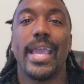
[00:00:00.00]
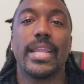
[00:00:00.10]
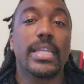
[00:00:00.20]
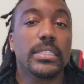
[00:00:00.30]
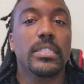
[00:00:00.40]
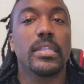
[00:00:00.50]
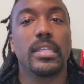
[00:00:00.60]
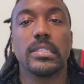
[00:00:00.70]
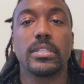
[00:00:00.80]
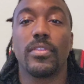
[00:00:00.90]
In addition to
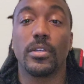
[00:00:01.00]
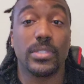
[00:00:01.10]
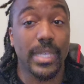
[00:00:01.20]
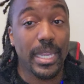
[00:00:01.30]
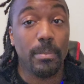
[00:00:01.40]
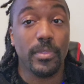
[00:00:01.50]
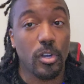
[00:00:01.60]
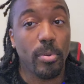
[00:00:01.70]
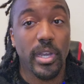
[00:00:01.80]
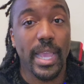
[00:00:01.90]
this, those same
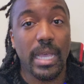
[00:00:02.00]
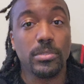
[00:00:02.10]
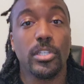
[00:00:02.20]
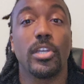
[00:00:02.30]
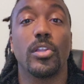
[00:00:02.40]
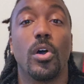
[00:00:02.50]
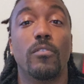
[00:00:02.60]
third-party apps could